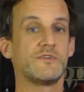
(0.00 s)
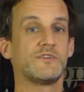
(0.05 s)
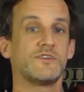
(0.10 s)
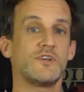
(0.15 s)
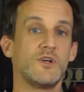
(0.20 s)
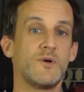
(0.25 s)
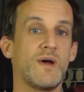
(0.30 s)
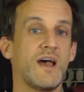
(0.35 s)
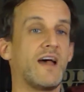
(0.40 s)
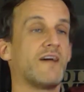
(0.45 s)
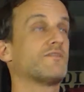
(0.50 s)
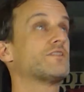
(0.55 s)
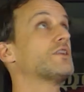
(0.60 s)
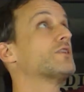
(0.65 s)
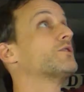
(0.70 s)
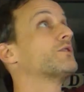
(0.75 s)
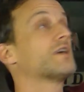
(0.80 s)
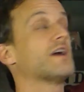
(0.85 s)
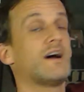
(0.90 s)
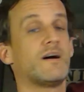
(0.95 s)
so you have to
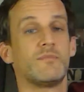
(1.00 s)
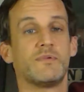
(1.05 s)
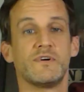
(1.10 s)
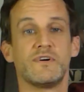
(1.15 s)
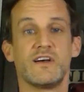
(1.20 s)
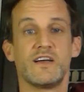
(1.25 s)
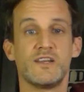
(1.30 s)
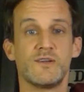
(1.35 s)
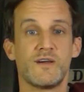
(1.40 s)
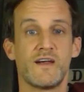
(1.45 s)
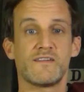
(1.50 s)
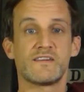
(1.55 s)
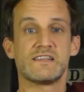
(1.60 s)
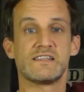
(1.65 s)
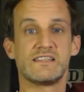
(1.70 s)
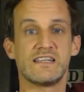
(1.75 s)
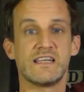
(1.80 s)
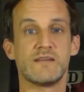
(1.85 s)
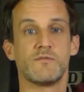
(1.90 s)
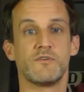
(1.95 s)
look up and you have to
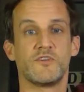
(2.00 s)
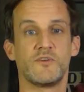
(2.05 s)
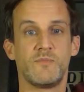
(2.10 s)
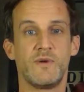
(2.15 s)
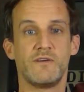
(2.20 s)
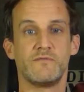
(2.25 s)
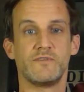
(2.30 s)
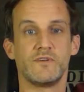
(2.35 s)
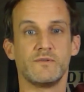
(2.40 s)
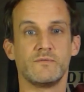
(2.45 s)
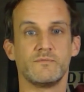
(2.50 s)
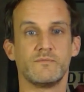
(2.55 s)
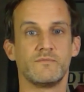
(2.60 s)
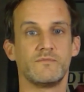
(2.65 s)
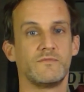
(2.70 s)
see what's above you.